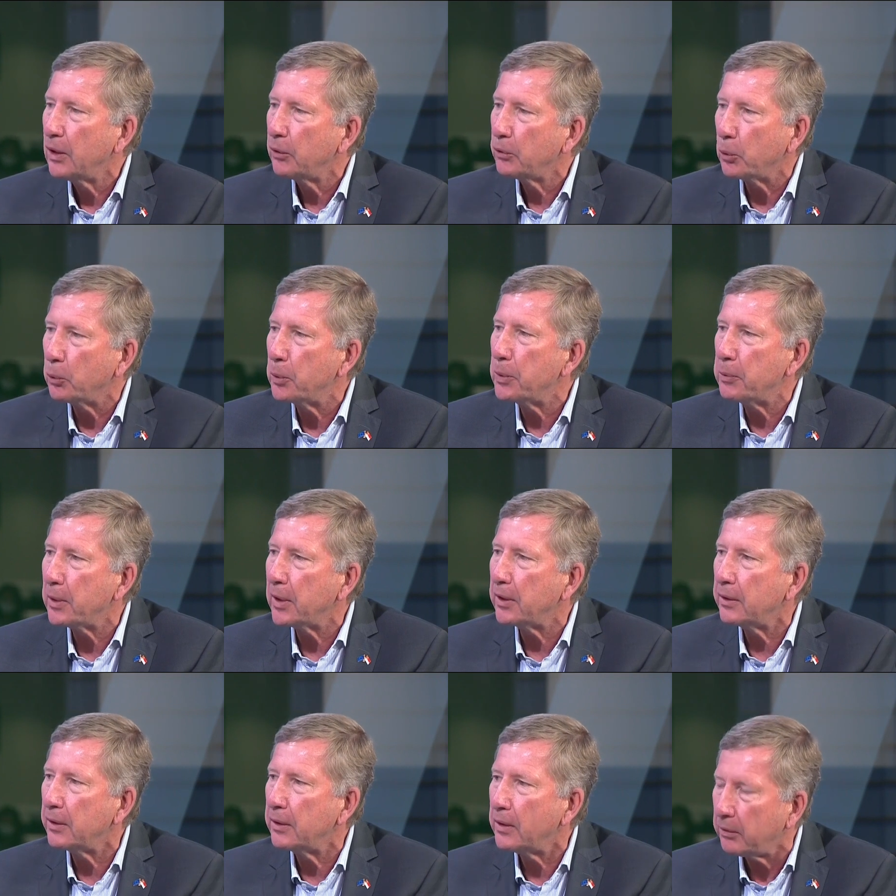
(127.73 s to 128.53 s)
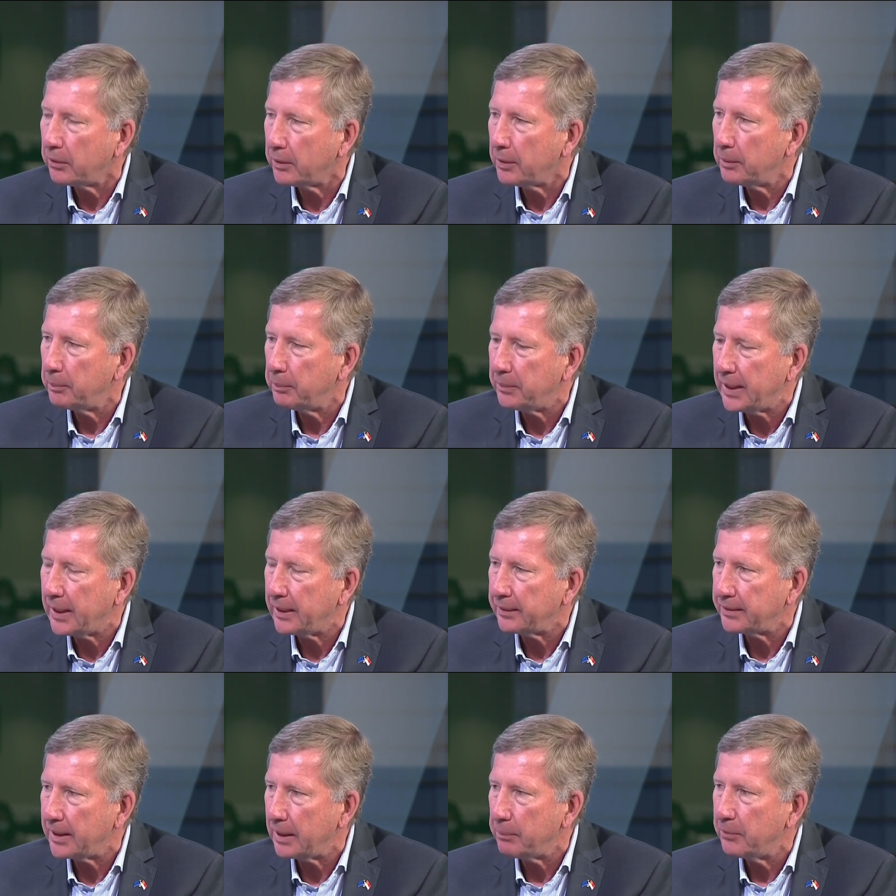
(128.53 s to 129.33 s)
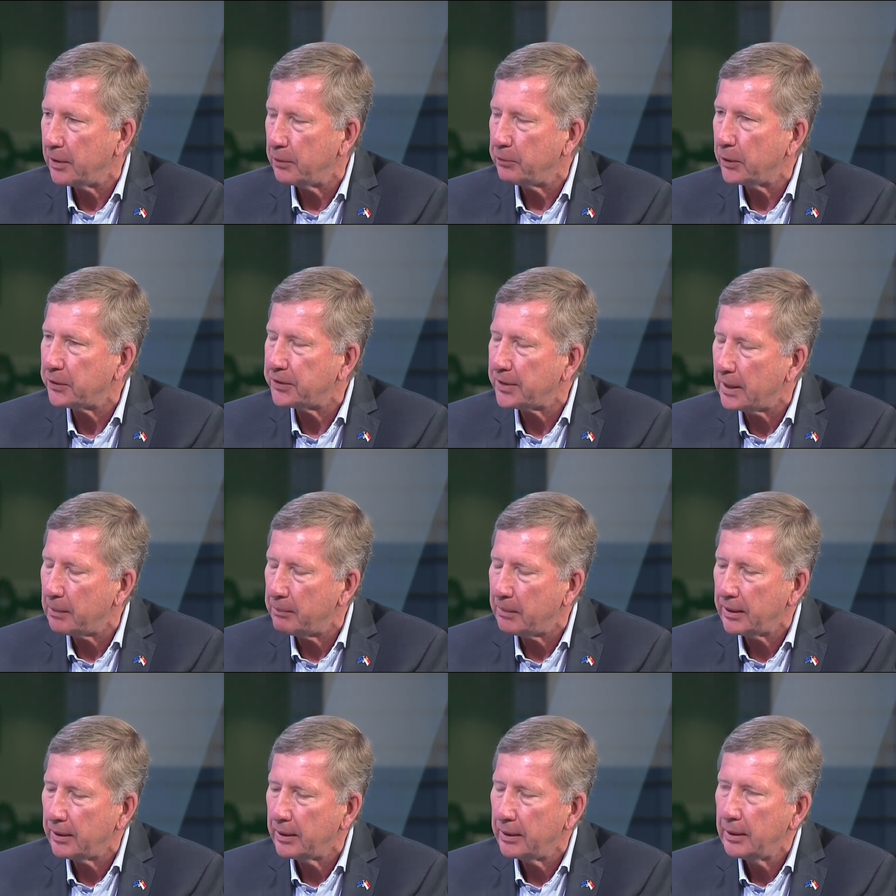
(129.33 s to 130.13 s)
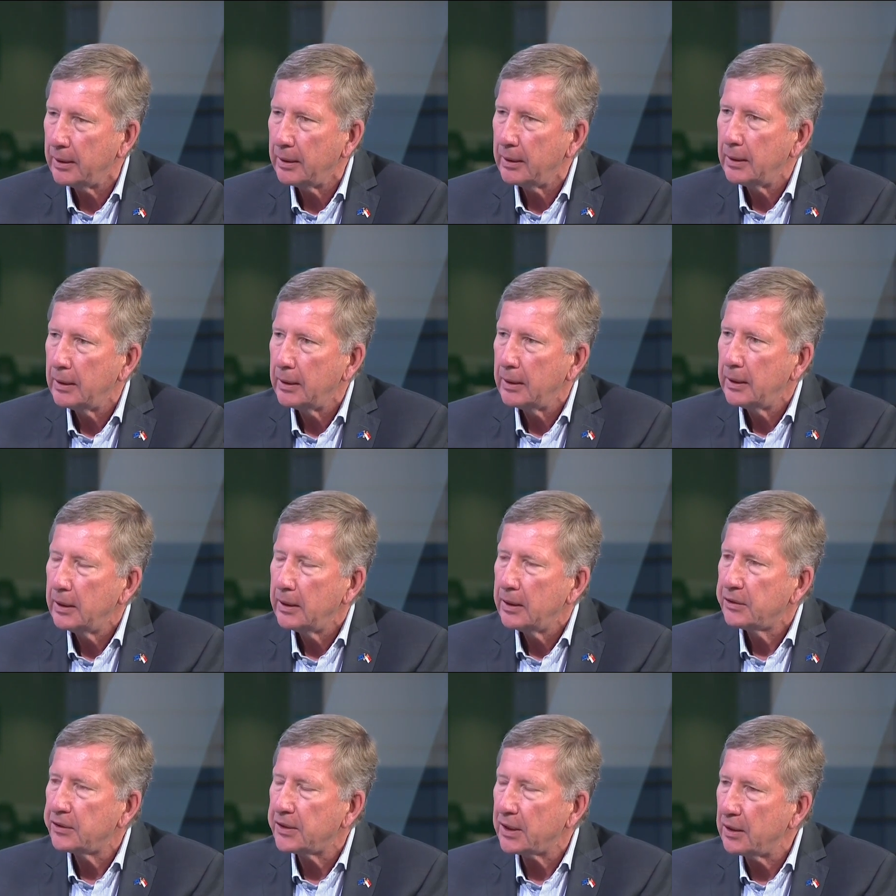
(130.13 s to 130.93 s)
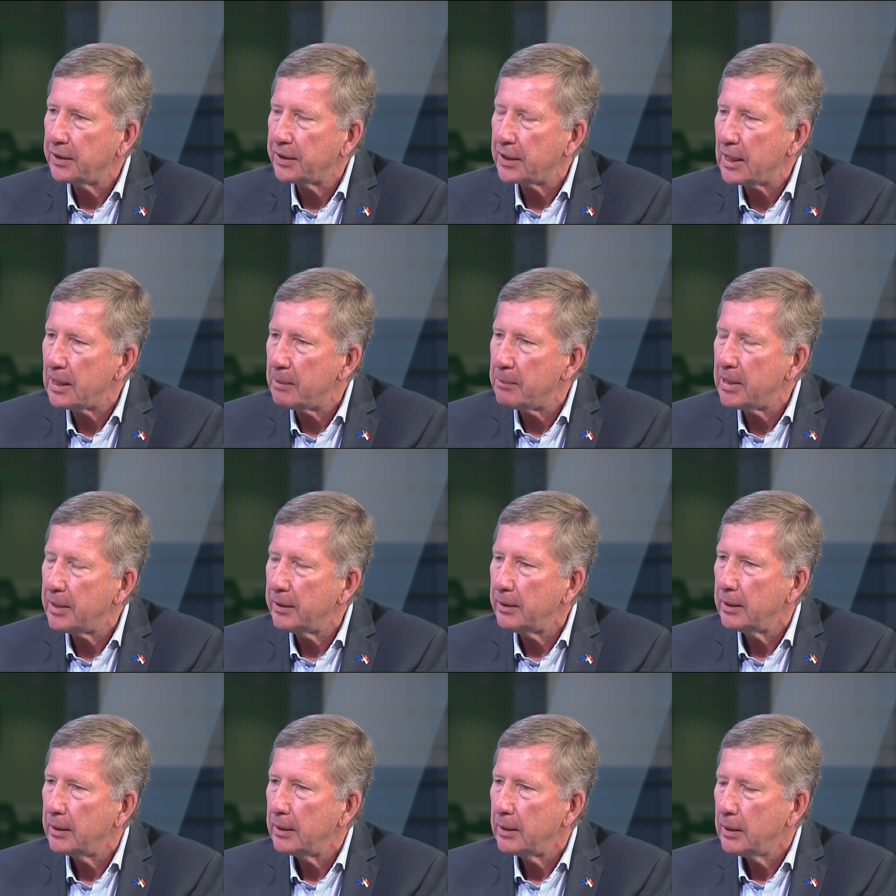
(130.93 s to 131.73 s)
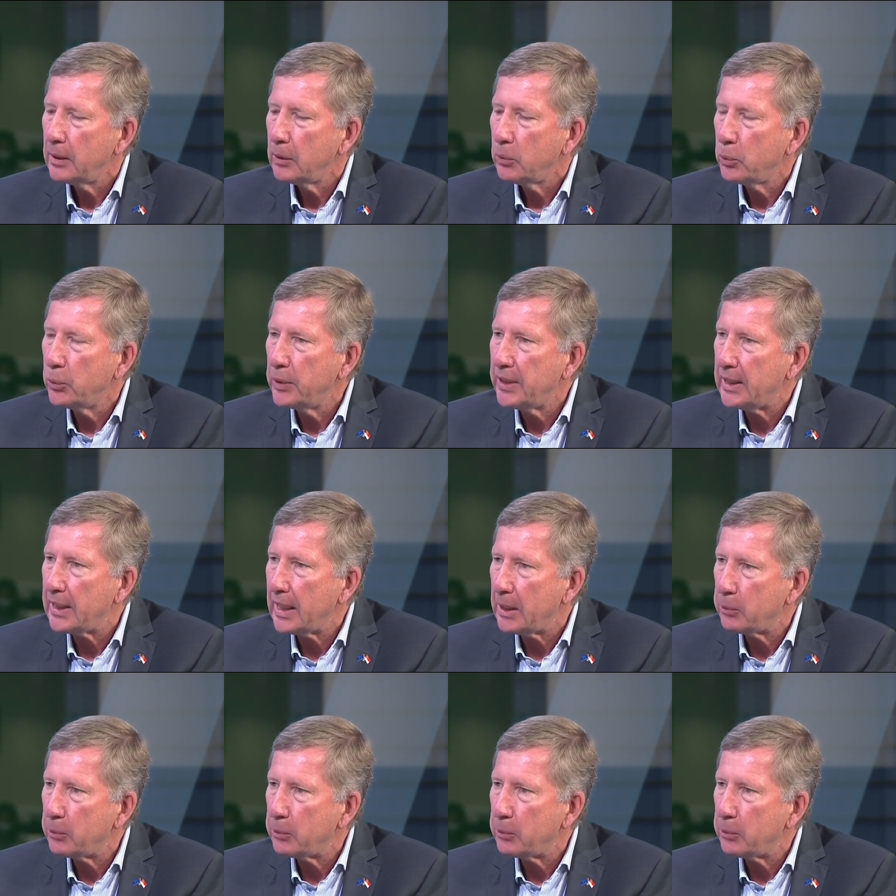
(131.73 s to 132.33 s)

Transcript: So we were not behind them. First element. Second element, we